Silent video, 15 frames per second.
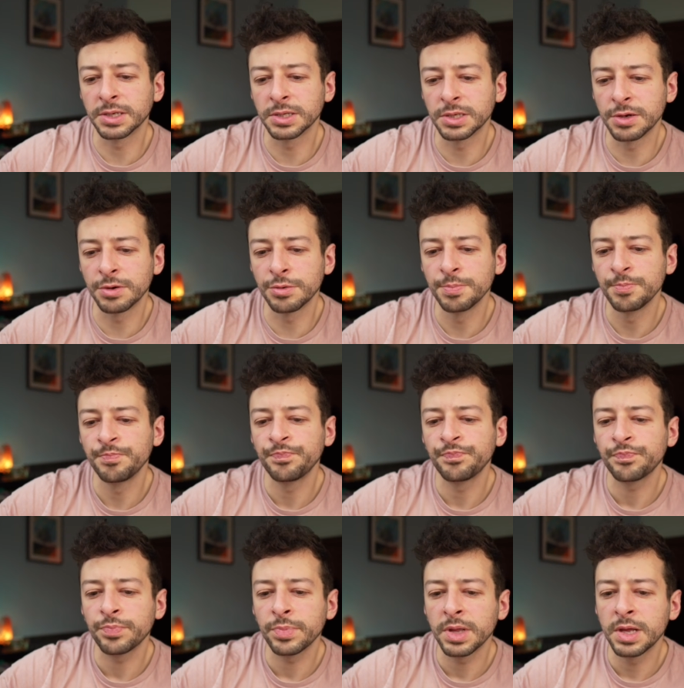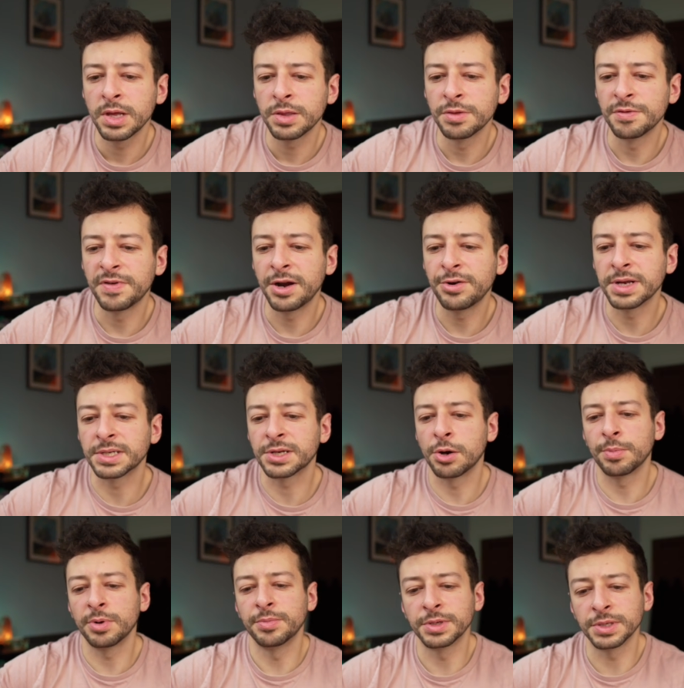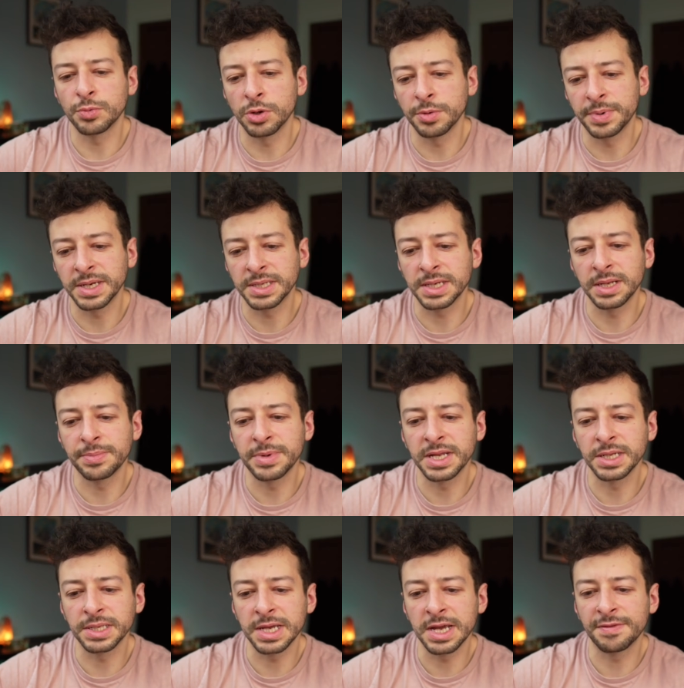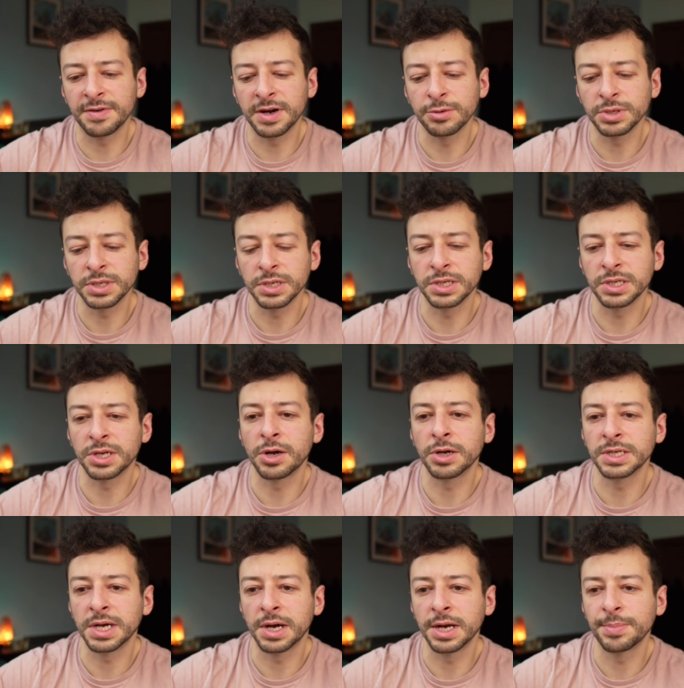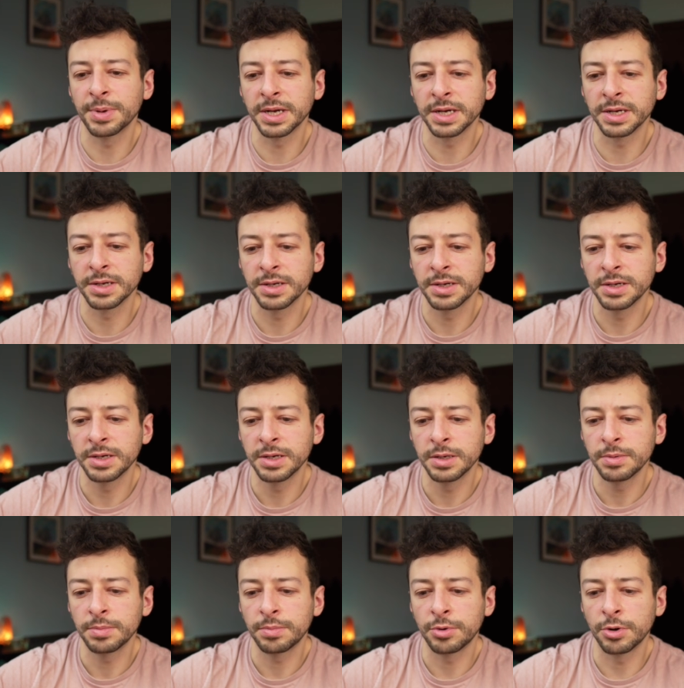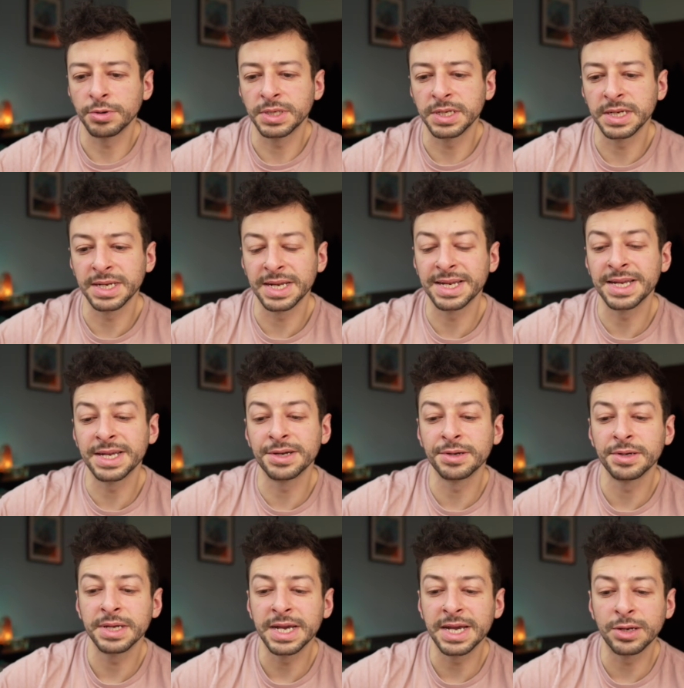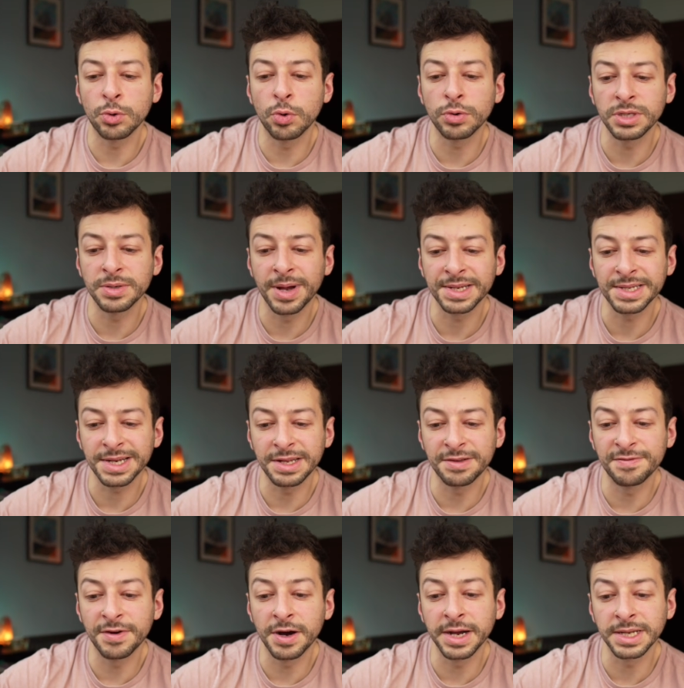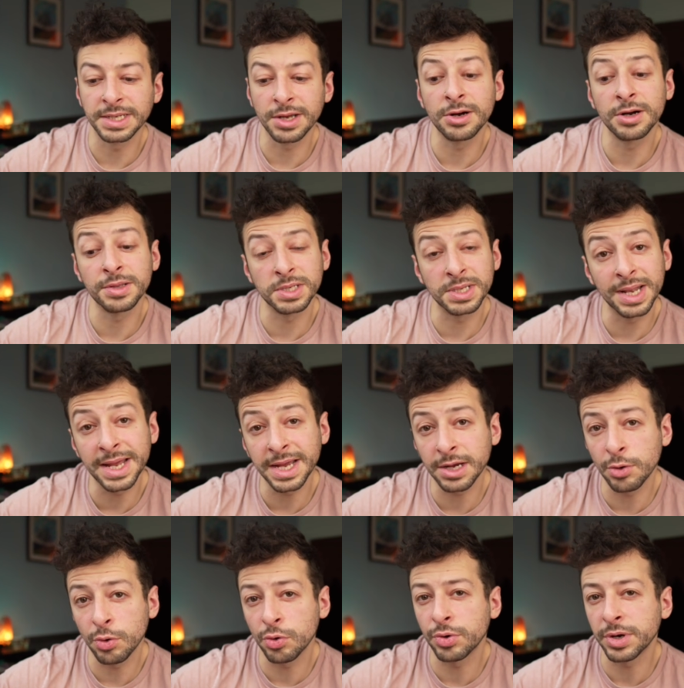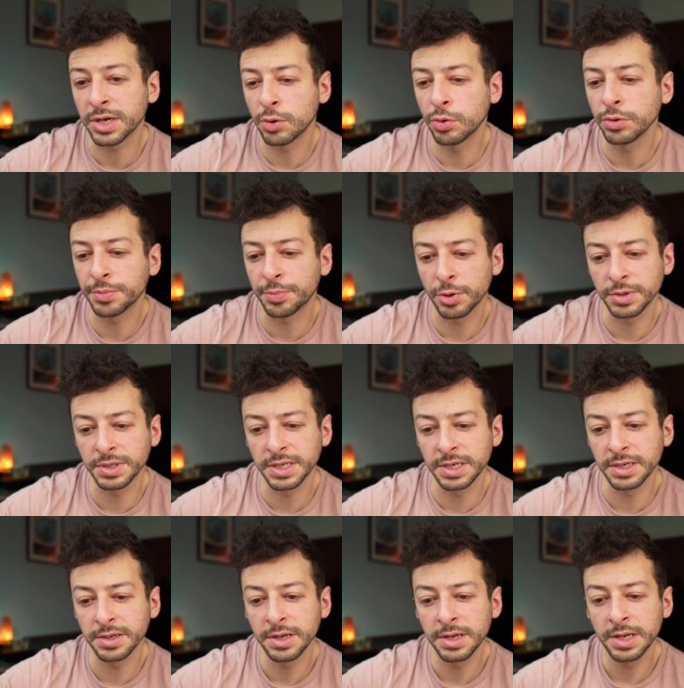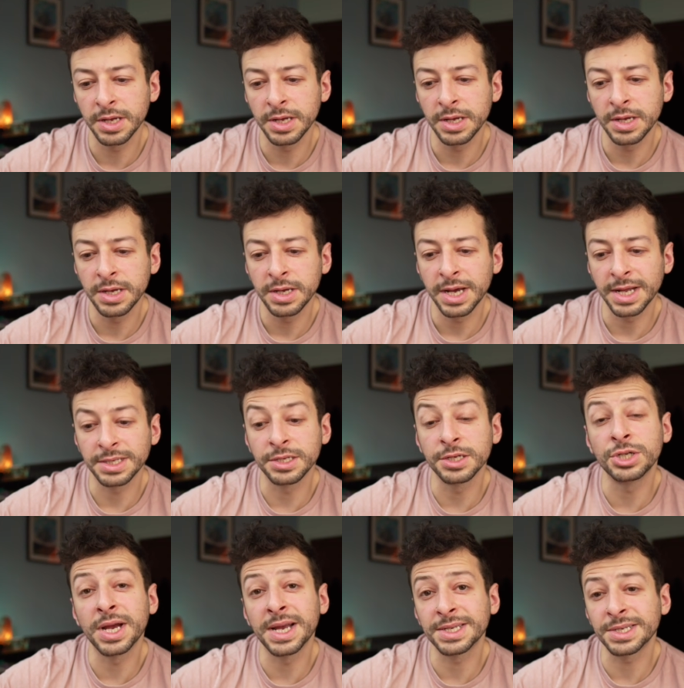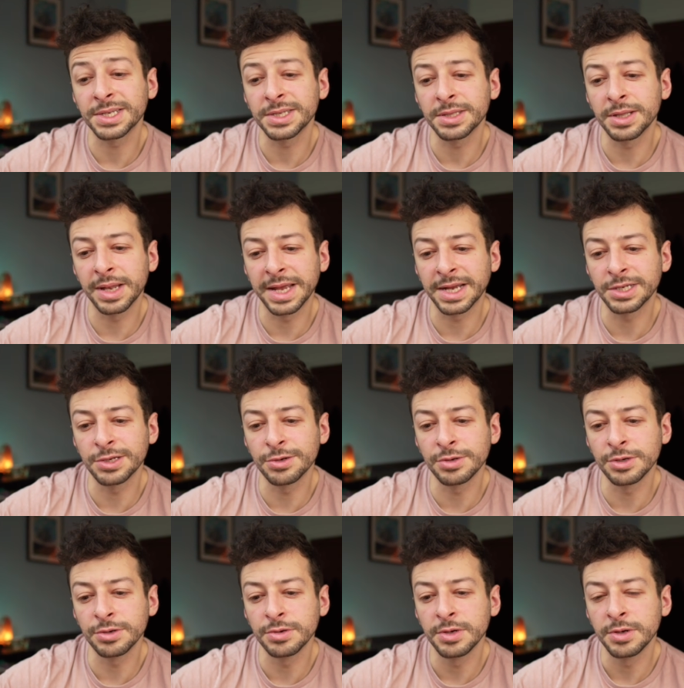So the various complements one basically means that if I was to start typing protein in here, it automatically finds, there's a link already called protein and suggests the link to you.